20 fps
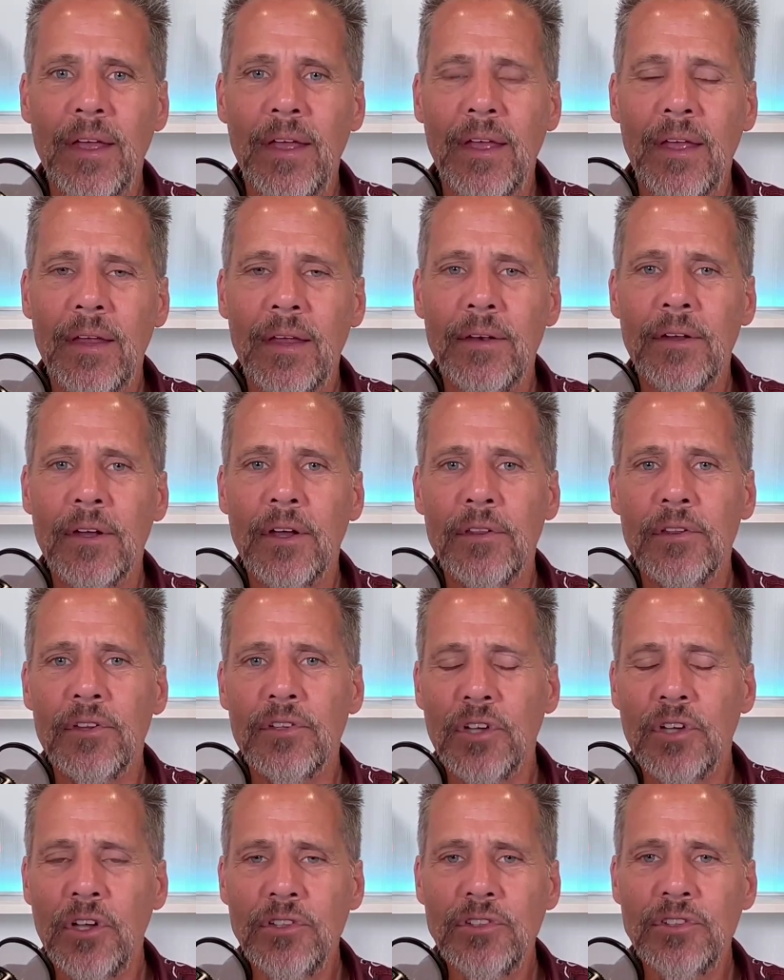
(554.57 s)
And uh,
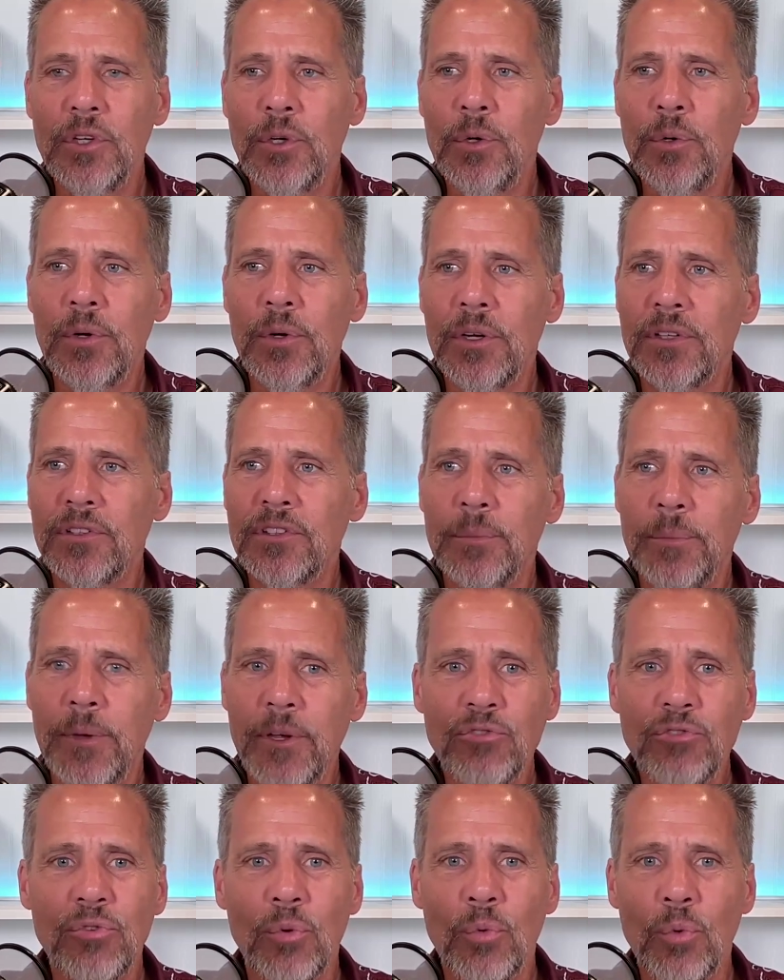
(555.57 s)
there's also uh, some
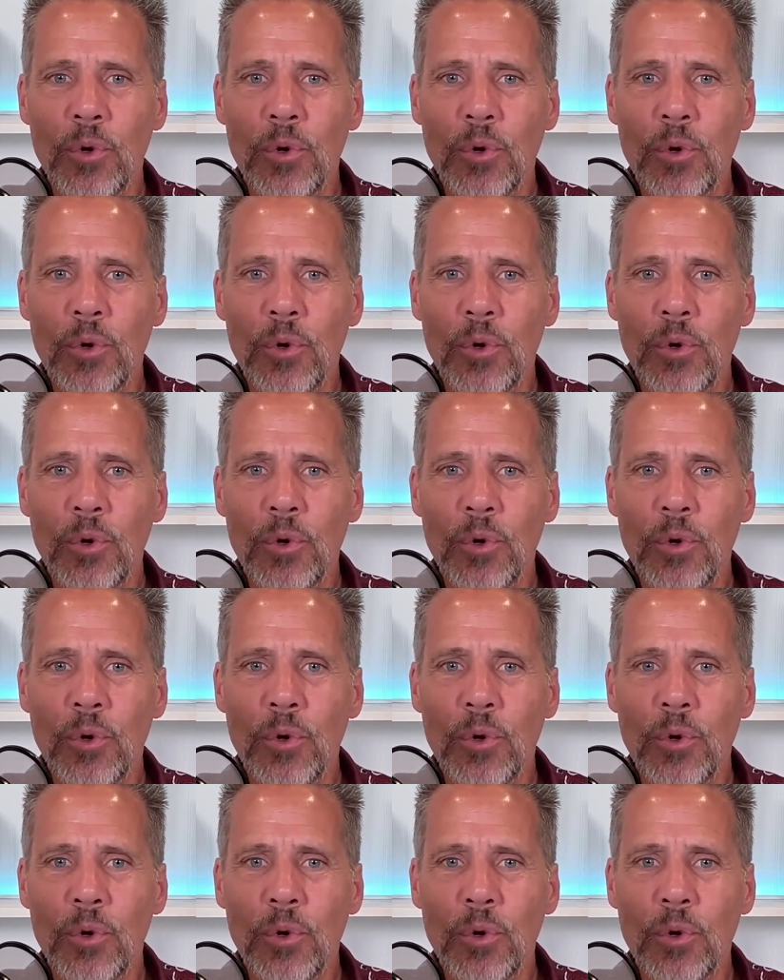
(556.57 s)
extra